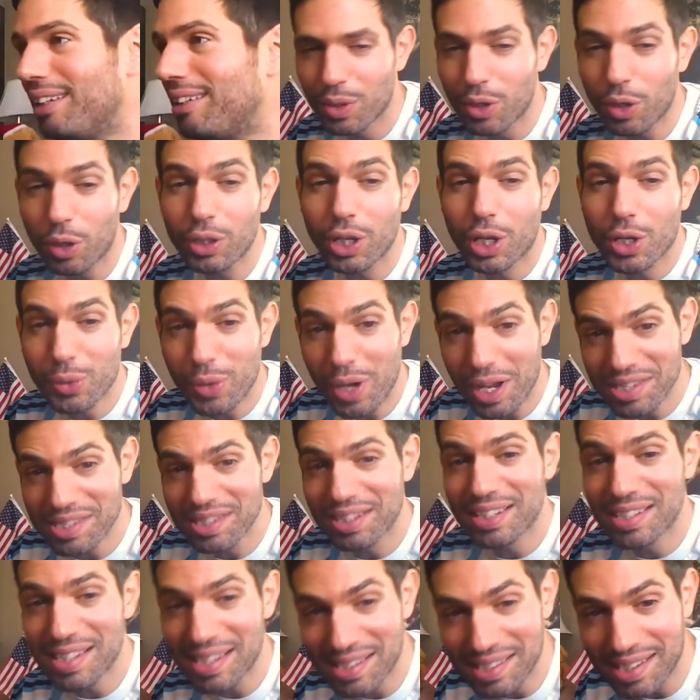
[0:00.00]
With all the
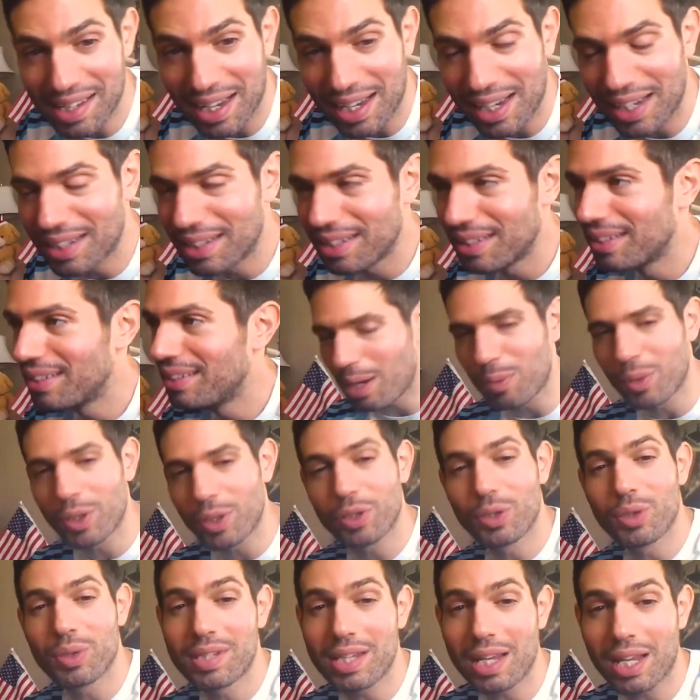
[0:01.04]
craziness aside, I
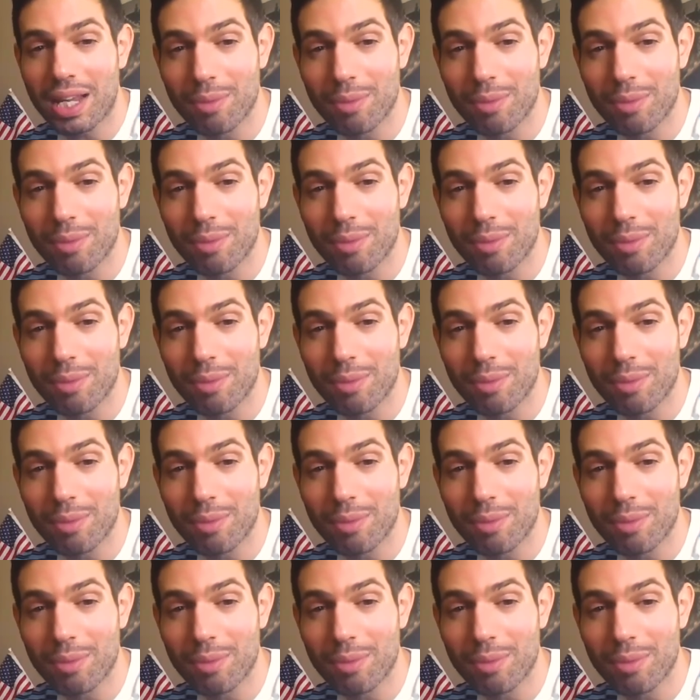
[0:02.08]
wanted to